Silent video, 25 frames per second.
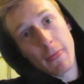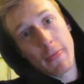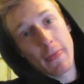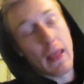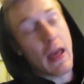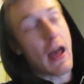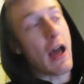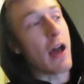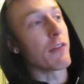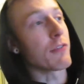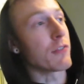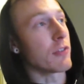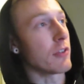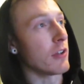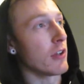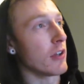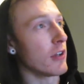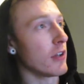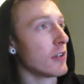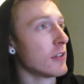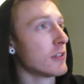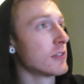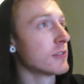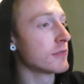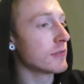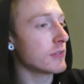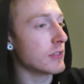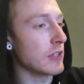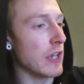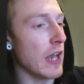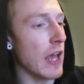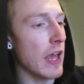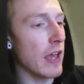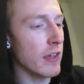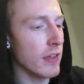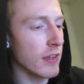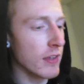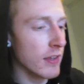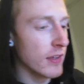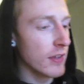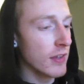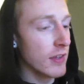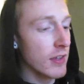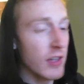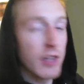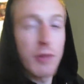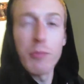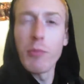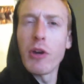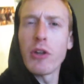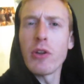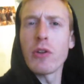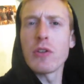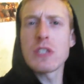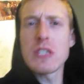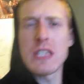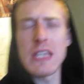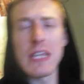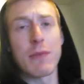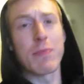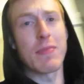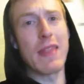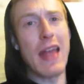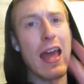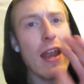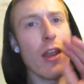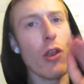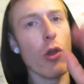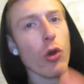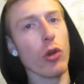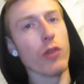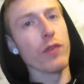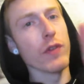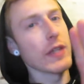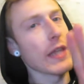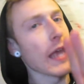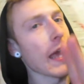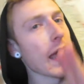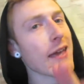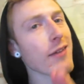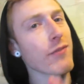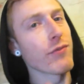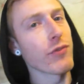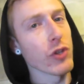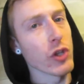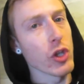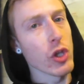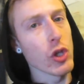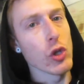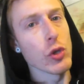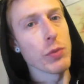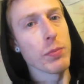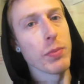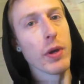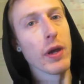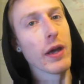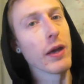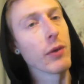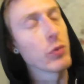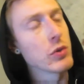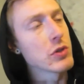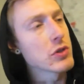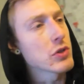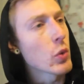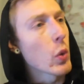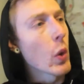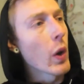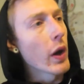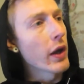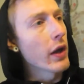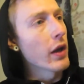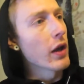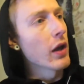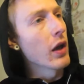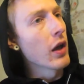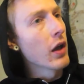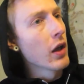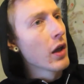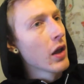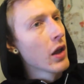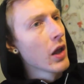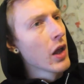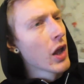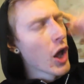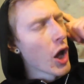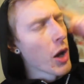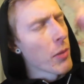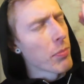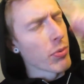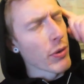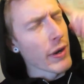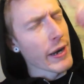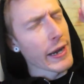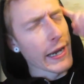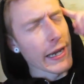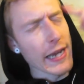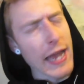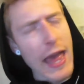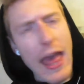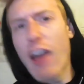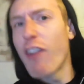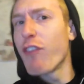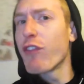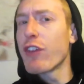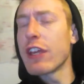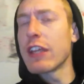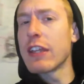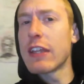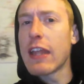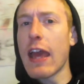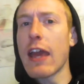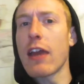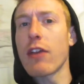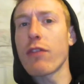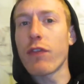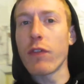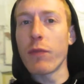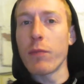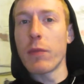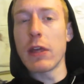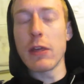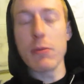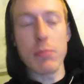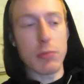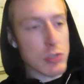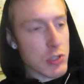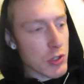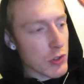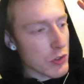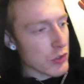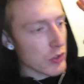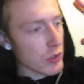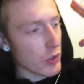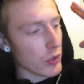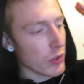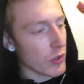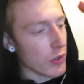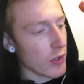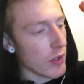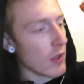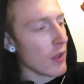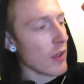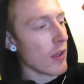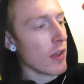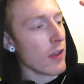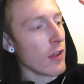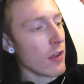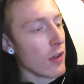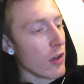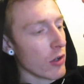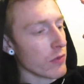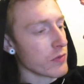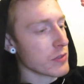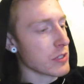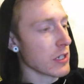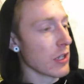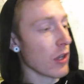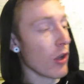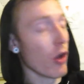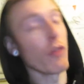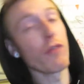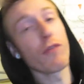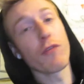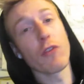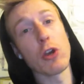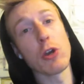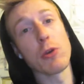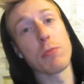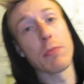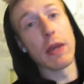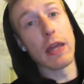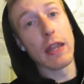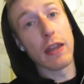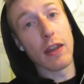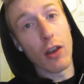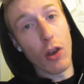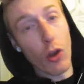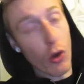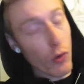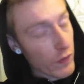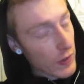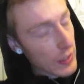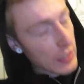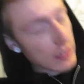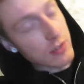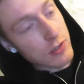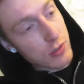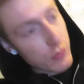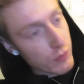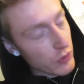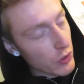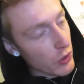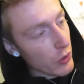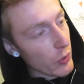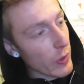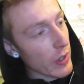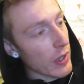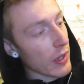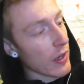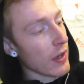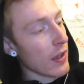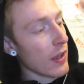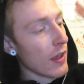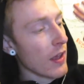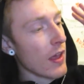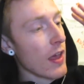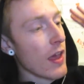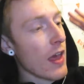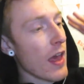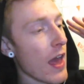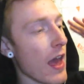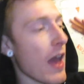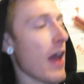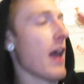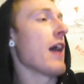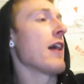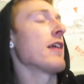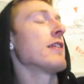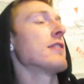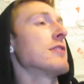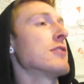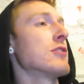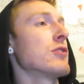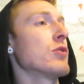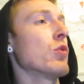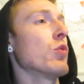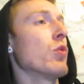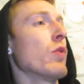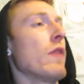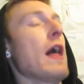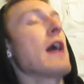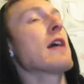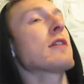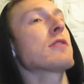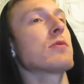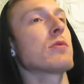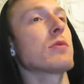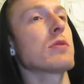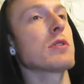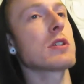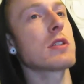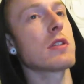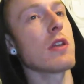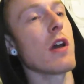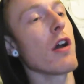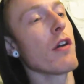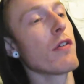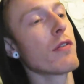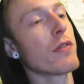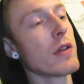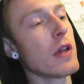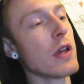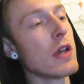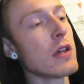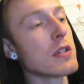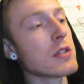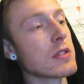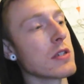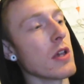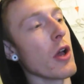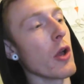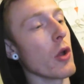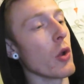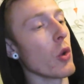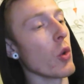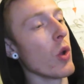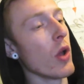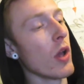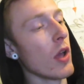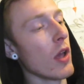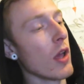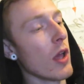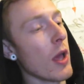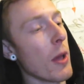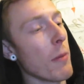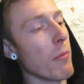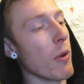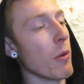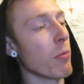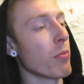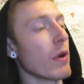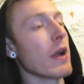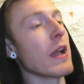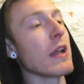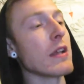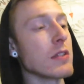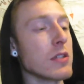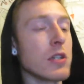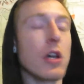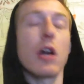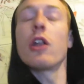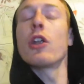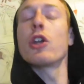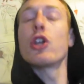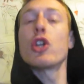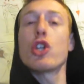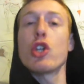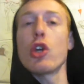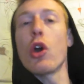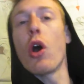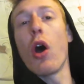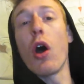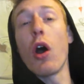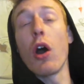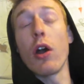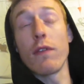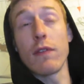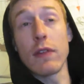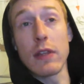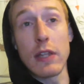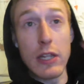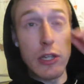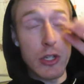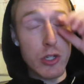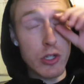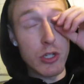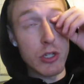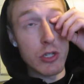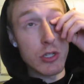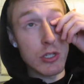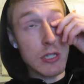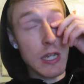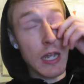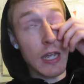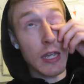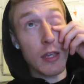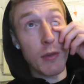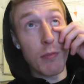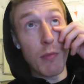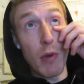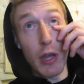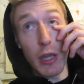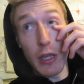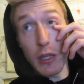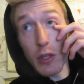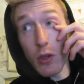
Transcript: after today. Might not seem that long of a day for you, but it was quite a brain heavy day for me because I was doing obviously a lot of filming, a lot of interviewing and all that sort of stuff. So my brain's kind of shot. I've literally just taken my